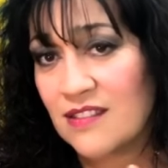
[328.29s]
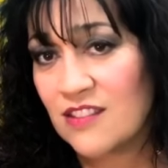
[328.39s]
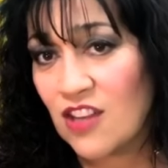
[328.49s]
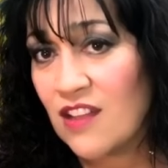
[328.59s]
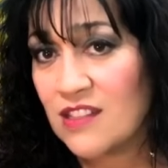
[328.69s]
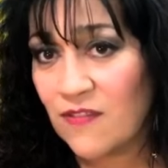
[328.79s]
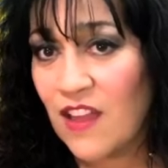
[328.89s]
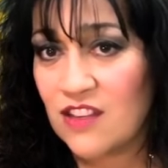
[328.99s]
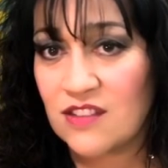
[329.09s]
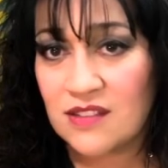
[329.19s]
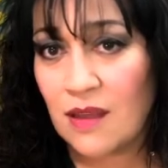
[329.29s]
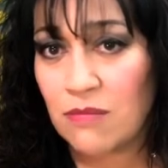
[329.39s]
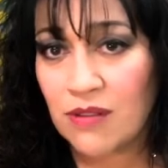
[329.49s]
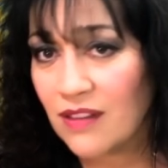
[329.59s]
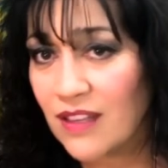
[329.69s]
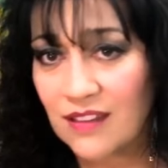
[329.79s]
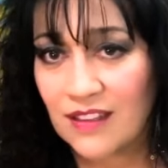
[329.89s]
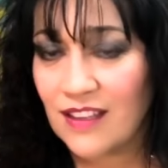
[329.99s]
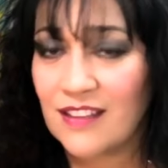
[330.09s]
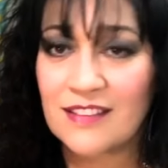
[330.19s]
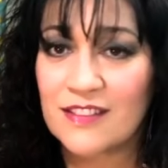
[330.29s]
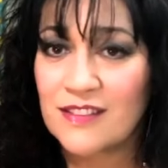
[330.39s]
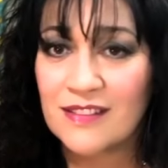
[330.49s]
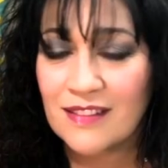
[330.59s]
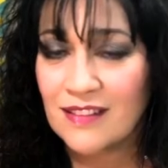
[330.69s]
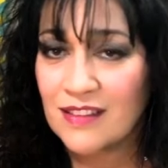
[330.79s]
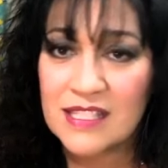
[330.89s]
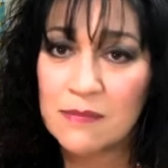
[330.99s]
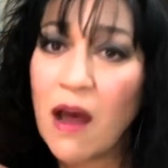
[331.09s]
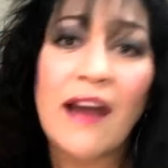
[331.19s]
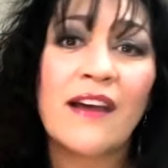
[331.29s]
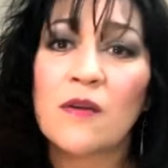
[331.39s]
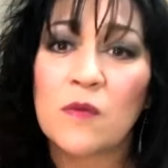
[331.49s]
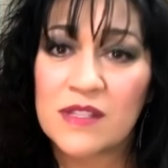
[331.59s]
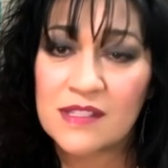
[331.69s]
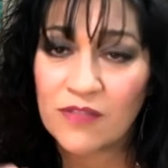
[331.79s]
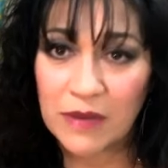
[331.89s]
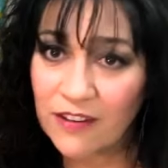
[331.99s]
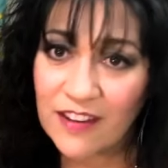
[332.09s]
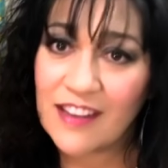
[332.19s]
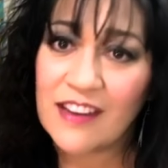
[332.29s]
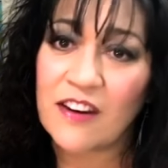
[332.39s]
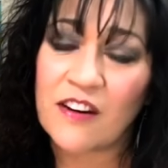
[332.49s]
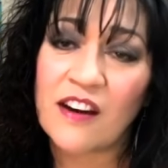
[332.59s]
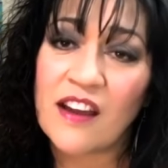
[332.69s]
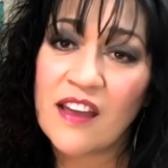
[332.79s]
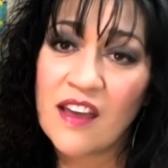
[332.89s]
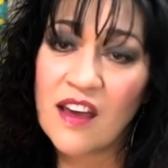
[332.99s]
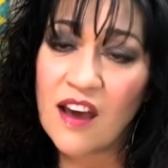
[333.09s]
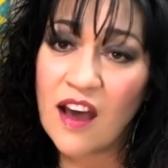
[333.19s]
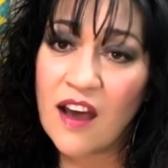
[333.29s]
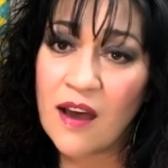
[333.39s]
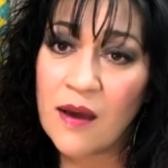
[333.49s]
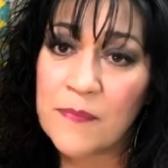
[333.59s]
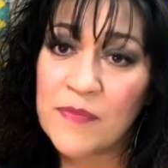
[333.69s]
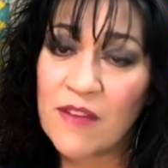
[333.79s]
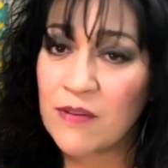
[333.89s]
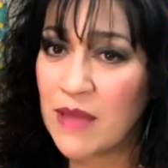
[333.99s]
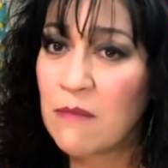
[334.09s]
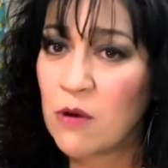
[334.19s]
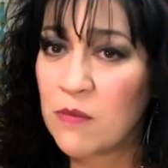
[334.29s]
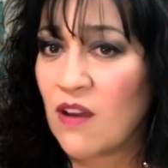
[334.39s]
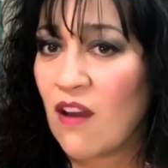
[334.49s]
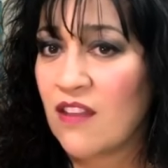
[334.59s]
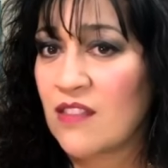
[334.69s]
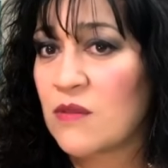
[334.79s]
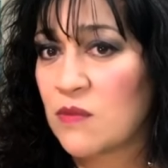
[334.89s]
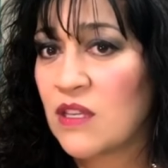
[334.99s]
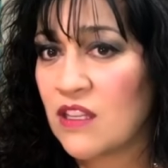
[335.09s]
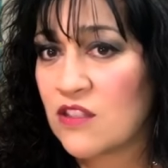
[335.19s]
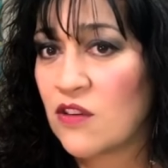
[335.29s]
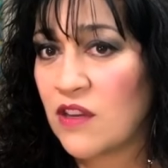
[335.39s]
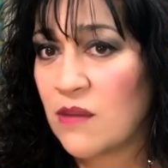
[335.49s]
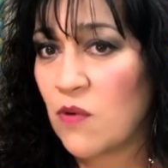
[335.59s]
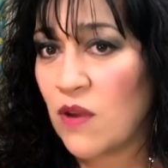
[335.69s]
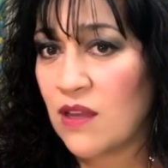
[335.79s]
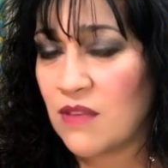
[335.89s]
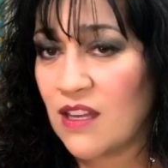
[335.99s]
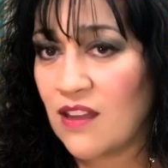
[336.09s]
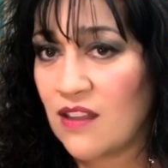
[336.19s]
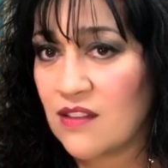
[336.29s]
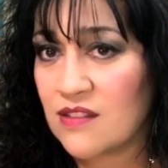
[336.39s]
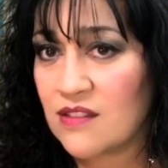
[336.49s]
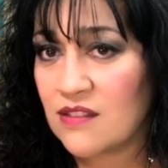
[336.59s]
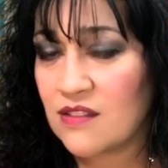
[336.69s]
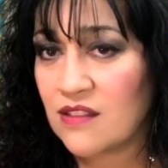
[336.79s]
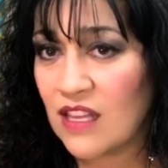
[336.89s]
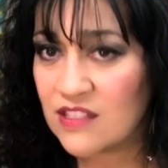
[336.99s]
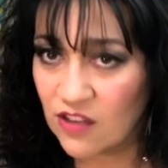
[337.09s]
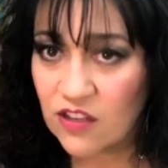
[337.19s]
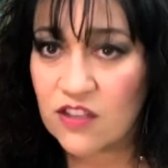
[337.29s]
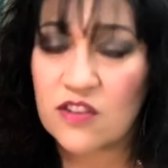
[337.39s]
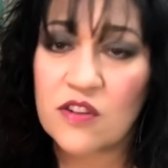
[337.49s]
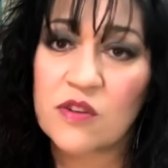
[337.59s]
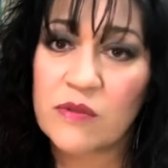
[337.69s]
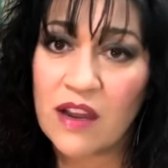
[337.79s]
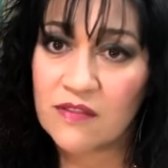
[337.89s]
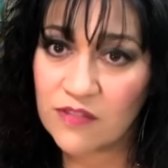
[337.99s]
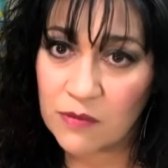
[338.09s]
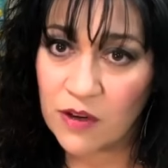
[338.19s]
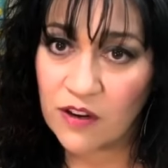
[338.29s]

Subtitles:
child's face just completely, the smile was from ear to ear. And from that moment on, that was really a turning point, because things started to turn around for